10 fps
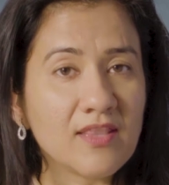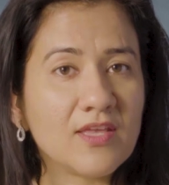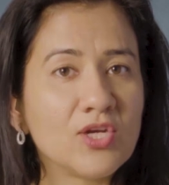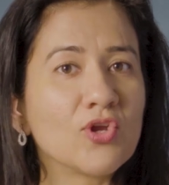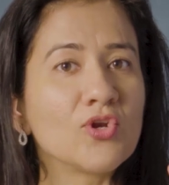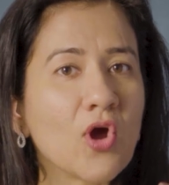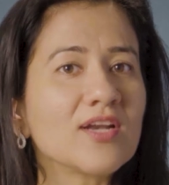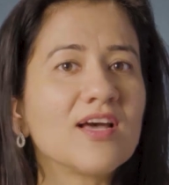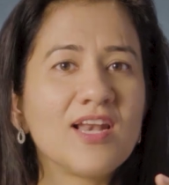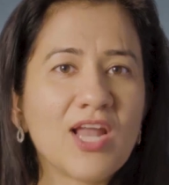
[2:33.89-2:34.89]
then you're
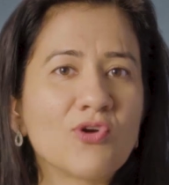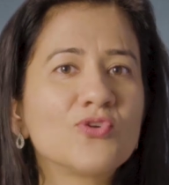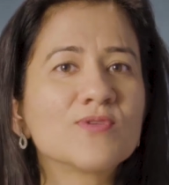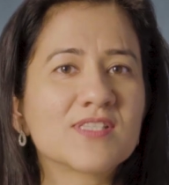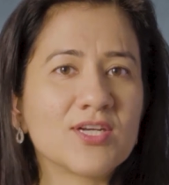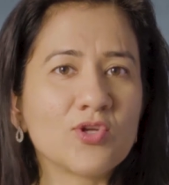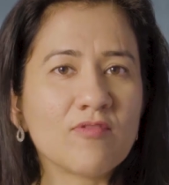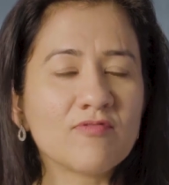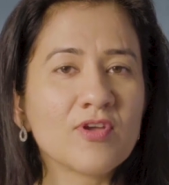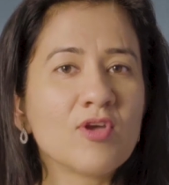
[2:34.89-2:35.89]
not allowed to set
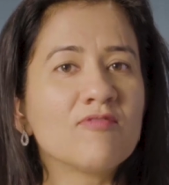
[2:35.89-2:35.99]
off